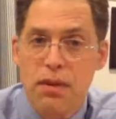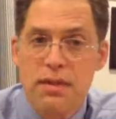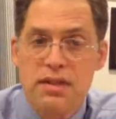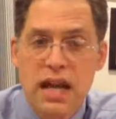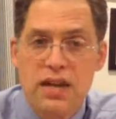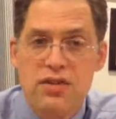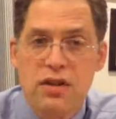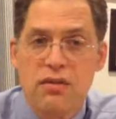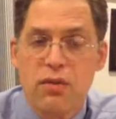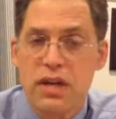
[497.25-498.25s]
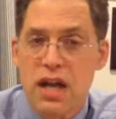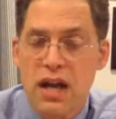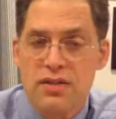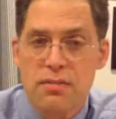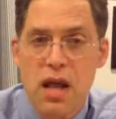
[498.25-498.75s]
supplementation of
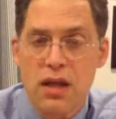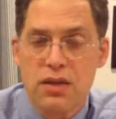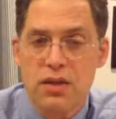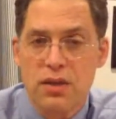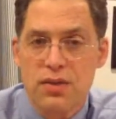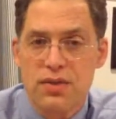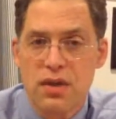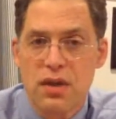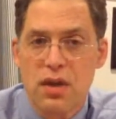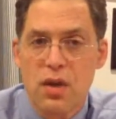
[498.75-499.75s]
redox molecules,